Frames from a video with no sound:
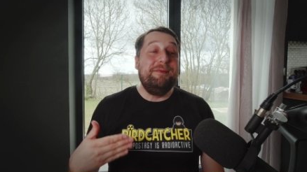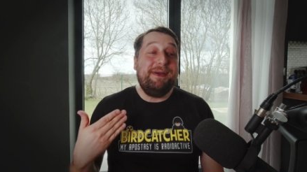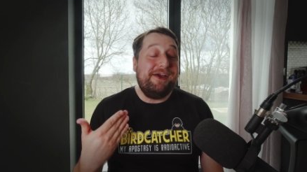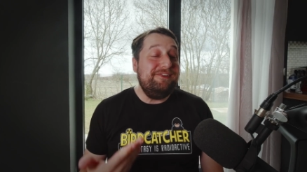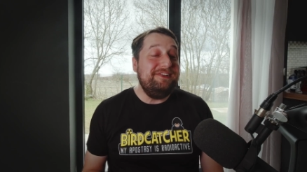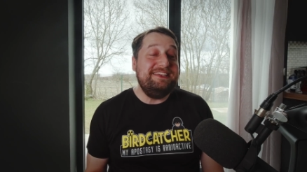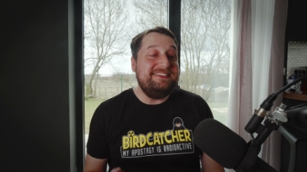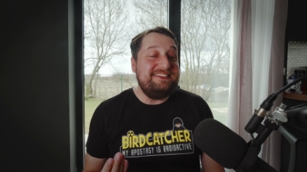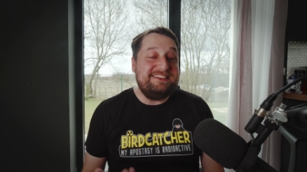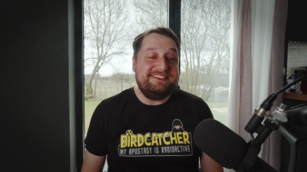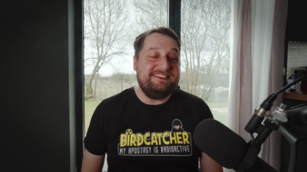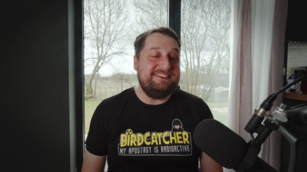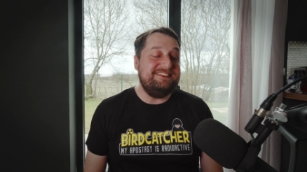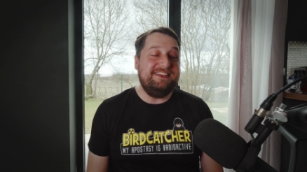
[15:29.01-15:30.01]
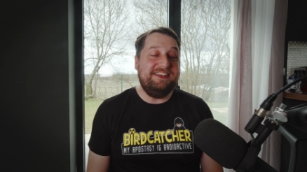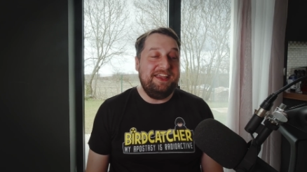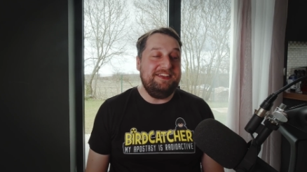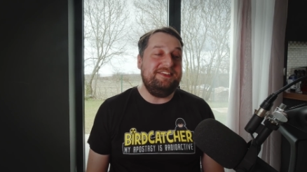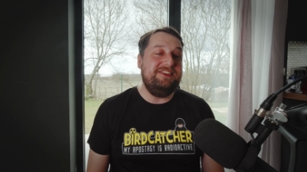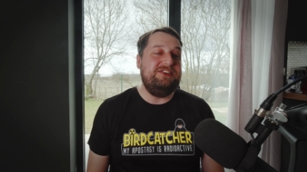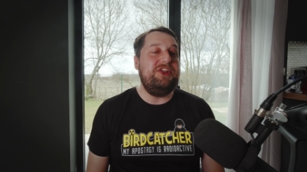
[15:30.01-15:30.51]
But apparently Sister
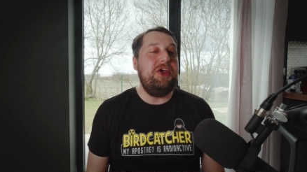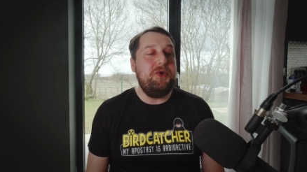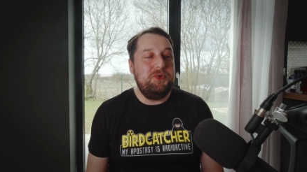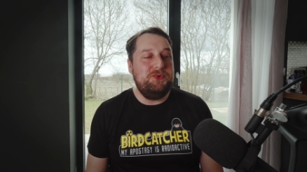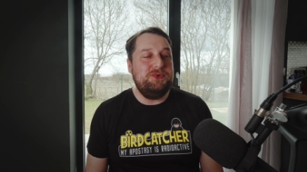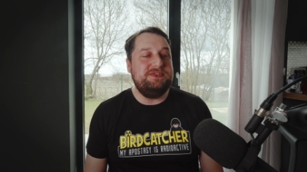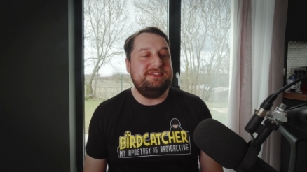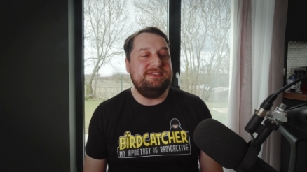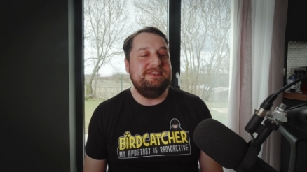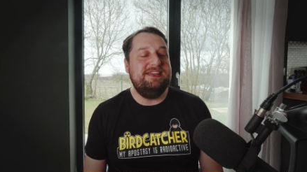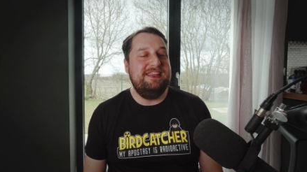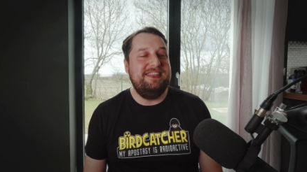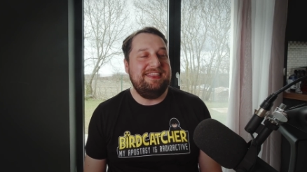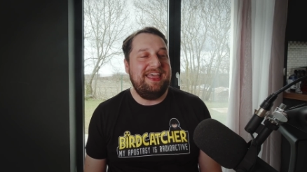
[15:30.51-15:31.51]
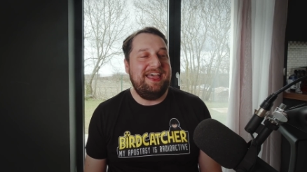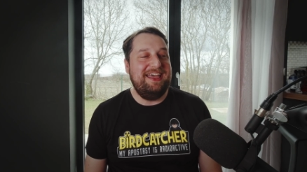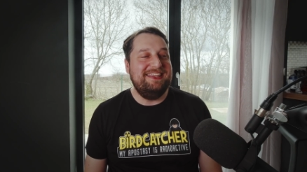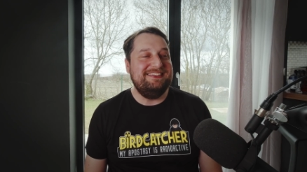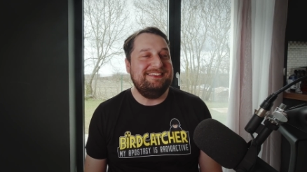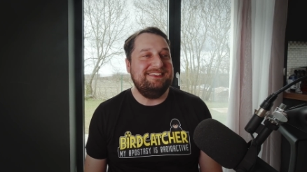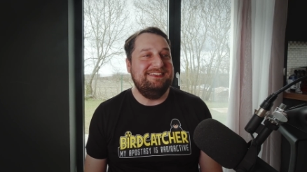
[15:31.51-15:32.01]
Snyder knows
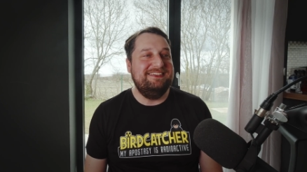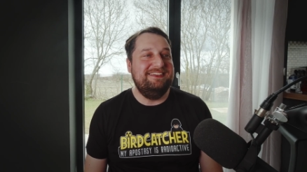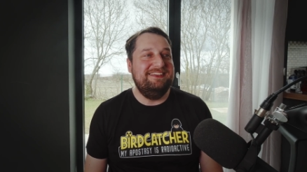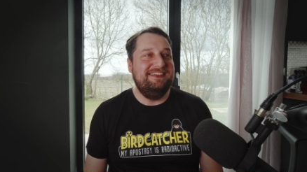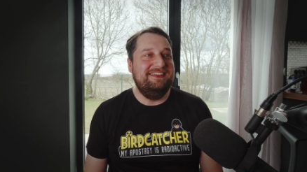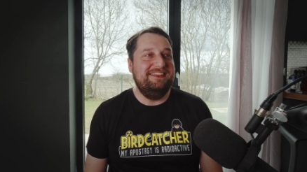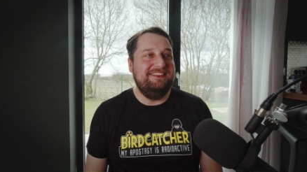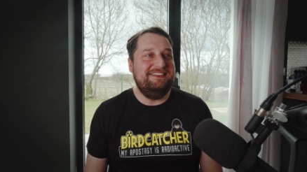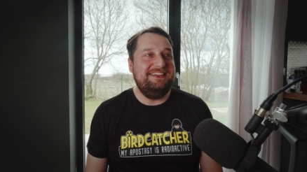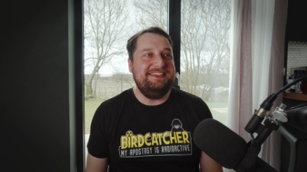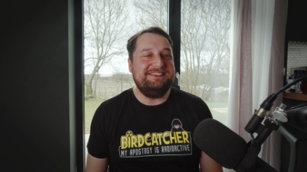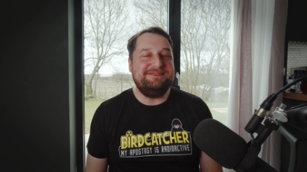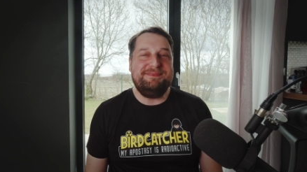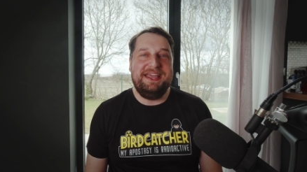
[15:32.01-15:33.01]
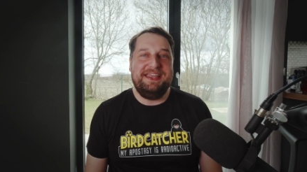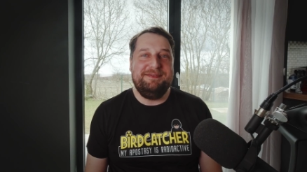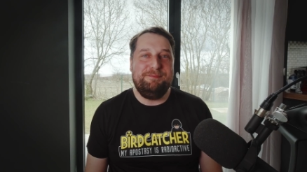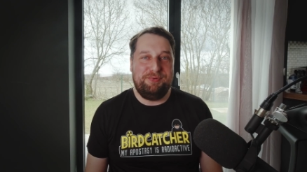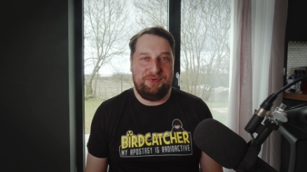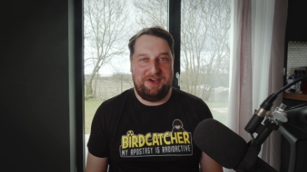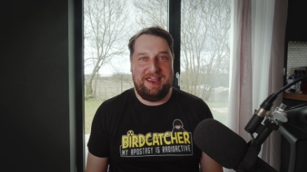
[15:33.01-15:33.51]
that these
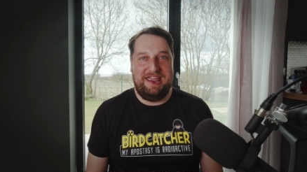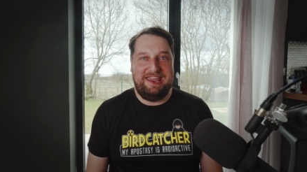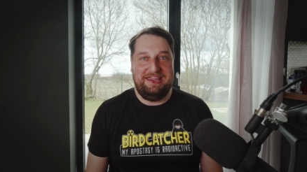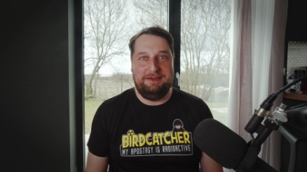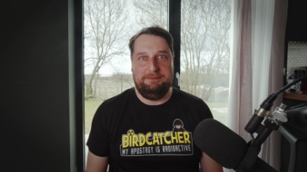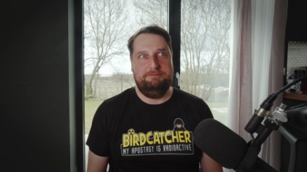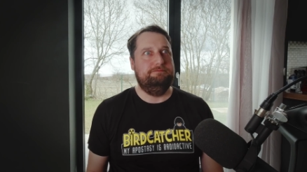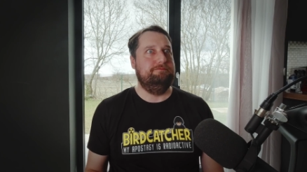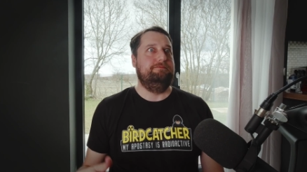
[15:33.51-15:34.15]
men pray,